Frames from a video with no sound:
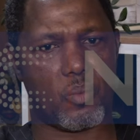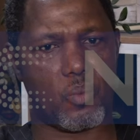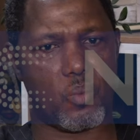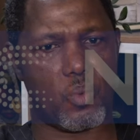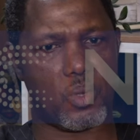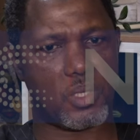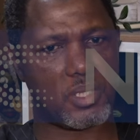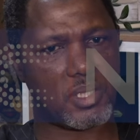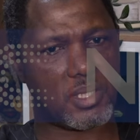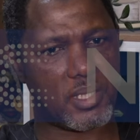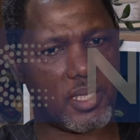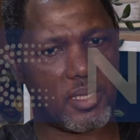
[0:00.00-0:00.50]

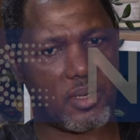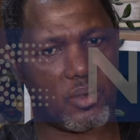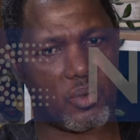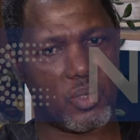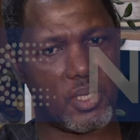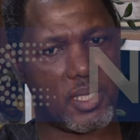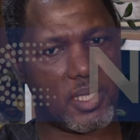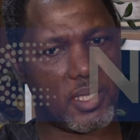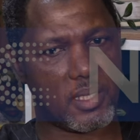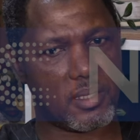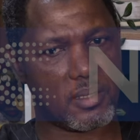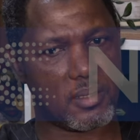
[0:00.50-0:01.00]
Once a
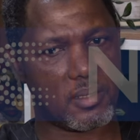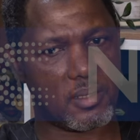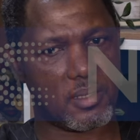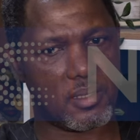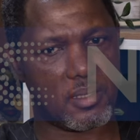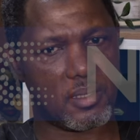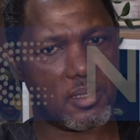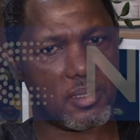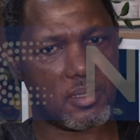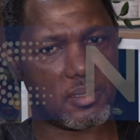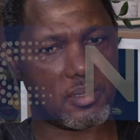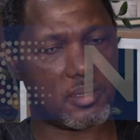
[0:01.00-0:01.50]
ruling
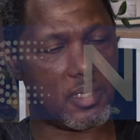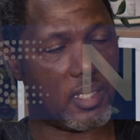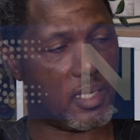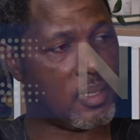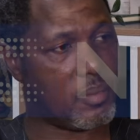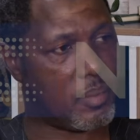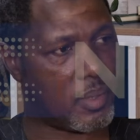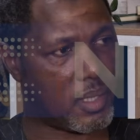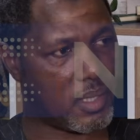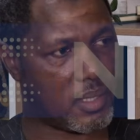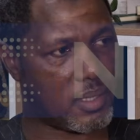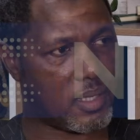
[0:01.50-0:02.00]
is
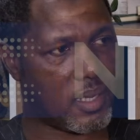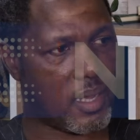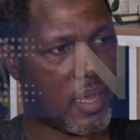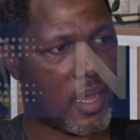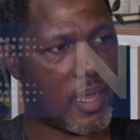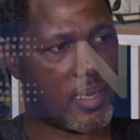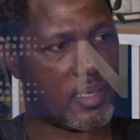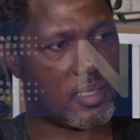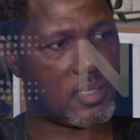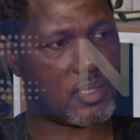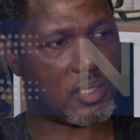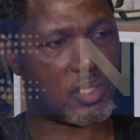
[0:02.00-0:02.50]
delivered and